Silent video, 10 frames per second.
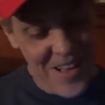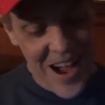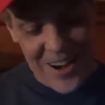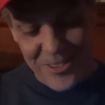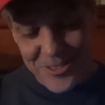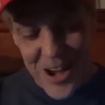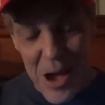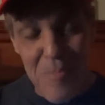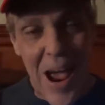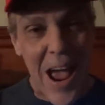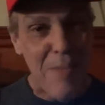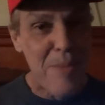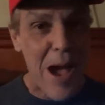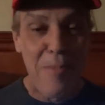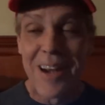don't really know how
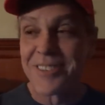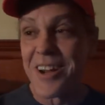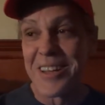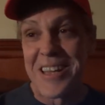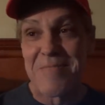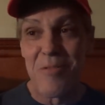bad it's got to get